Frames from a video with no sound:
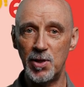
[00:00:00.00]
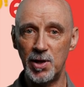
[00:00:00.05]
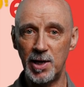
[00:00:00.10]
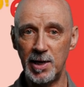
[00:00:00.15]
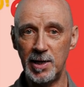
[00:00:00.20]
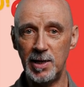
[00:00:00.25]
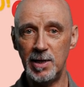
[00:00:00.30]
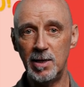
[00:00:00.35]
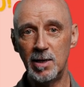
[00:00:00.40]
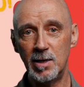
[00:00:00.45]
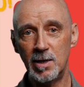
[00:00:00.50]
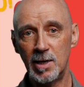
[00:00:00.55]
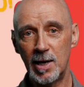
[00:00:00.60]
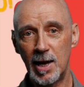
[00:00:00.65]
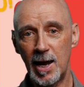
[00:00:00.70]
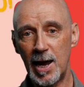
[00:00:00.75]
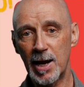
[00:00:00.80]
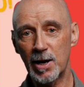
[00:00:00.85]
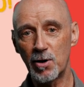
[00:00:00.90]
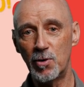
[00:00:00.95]
the
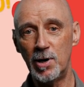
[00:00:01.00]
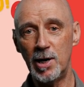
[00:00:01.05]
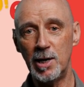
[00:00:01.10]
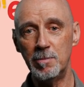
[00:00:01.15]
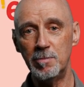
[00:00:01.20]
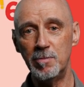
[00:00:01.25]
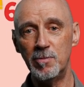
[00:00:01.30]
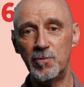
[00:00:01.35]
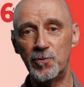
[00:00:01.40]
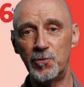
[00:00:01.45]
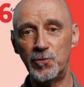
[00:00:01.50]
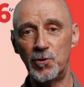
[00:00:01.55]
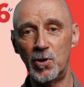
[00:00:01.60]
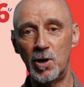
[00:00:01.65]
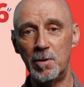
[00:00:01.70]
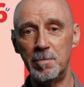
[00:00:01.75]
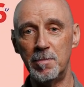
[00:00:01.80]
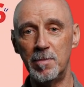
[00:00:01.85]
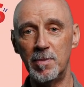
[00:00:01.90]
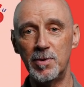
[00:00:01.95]
acronym
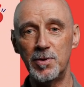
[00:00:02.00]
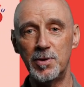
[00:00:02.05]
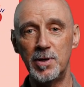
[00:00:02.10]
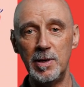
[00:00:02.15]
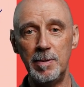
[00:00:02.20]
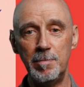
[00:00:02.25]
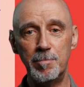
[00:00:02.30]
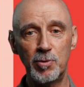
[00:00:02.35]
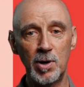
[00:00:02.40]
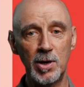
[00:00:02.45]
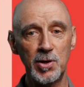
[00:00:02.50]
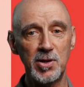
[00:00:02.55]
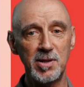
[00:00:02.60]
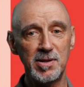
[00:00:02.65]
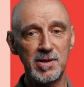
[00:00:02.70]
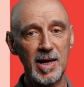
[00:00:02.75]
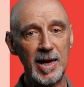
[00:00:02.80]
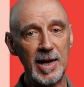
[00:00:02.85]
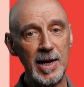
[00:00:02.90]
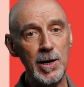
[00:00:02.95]
from the
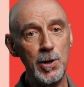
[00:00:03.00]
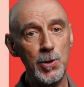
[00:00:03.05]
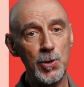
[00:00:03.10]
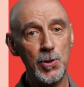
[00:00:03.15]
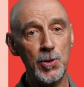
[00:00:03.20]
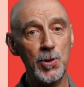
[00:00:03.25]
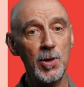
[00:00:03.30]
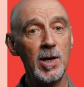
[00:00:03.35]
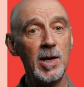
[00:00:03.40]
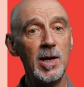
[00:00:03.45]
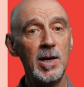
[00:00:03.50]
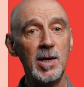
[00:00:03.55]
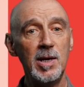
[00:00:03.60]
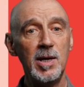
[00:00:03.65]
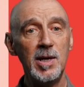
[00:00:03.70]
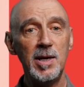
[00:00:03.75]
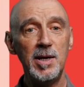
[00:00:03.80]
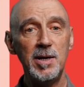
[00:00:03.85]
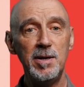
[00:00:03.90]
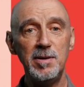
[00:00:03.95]
brothers Heath
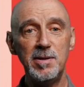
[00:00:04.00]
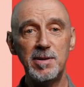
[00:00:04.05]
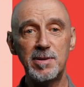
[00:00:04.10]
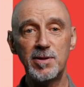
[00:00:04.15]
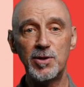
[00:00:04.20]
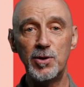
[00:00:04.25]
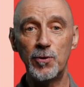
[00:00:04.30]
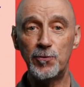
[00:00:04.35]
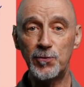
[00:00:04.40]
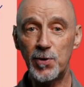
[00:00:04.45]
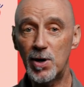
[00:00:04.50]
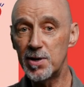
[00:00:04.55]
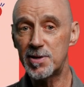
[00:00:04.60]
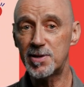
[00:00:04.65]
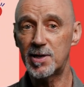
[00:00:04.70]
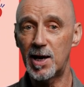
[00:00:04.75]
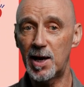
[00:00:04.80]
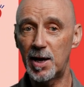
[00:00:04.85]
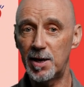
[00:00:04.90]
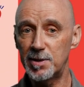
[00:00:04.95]
is the
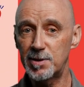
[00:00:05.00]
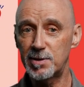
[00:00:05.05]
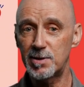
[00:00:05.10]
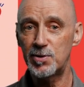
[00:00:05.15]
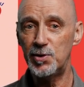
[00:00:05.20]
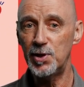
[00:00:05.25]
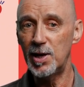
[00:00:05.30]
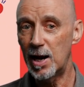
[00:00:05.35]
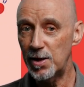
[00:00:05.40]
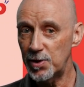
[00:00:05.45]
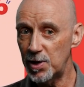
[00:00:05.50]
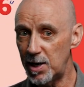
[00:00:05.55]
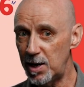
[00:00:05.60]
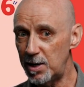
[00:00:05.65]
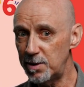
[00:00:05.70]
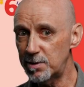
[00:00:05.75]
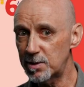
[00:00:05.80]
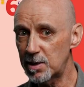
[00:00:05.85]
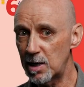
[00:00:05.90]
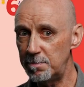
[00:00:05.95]
first S. The other
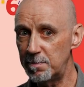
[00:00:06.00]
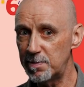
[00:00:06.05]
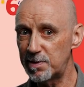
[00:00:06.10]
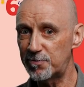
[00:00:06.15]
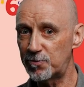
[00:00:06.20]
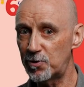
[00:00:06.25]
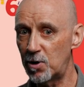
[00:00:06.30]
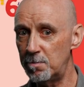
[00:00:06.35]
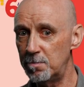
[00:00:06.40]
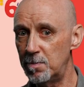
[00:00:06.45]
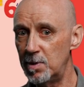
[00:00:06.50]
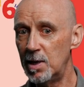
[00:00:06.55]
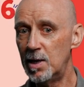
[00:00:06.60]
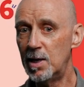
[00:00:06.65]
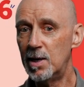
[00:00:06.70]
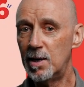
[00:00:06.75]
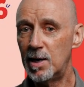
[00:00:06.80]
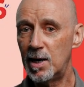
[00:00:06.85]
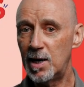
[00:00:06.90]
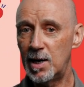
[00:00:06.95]
S comes from
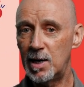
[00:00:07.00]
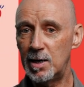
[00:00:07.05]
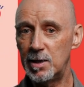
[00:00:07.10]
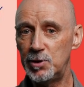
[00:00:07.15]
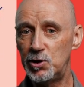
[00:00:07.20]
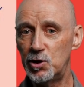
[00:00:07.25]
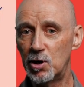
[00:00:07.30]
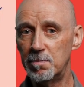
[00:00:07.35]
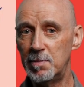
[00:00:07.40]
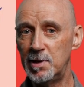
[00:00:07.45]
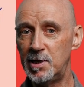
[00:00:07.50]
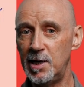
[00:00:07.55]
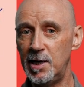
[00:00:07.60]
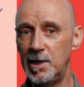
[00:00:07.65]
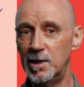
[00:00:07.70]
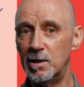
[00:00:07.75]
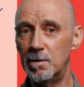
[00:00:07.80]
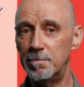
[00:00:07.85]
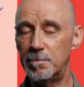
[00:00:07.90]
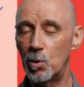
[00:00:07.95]
John
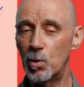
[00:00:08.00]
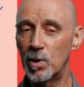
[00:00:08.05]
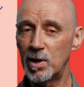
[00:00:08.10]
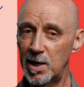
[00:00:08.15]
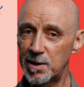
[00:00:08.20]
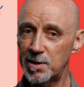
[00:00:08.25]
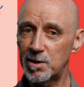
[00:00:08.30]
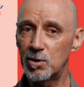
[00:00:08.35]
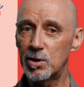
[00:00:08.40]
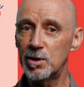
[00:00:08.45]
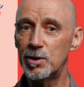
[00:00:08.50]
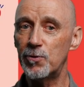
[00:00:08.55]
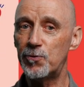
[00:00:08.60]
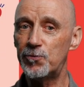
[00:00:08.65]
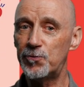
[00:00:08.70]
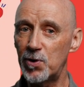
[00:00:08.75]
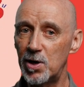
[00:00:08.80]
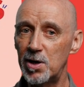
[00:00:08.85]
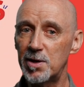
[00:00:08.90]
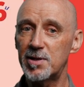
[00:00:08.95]
Medina, but let's look at the
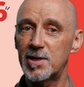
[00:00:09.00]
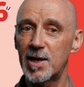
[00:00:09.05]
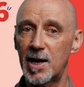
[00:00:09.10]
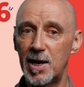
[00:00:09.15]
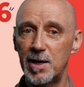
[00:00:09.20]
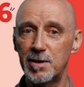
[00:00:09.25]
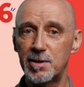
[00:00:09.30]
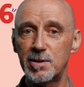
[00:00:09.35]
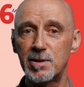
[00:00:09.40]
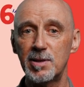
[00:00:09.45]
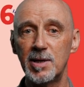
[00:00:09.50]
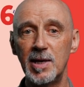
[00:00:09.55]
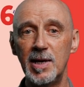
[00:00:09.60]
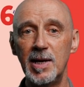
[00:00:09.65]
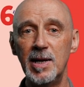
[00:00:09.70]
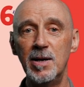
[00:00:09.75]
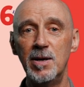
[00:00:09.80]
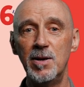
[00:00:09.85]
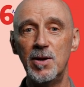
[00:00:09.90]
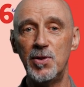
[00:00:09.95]
first S
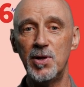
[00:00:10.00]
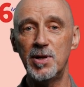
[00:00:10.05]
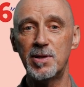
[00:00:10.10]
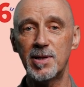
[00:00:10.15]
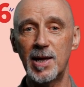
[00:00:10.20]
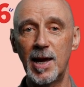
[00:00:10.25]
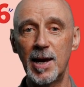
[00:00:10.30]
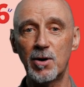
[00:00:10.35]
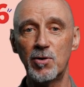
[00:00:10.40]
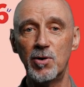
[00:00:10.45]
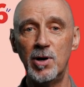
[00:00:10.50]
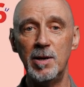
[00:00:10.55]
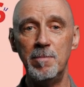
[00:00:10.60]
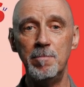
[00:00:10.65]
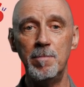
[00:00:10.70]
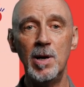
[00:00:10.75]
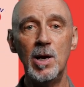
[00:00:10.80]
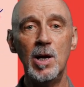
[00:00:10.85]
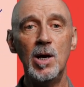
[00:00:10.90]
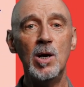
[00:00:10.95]
in this
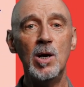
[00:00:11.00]
acronym,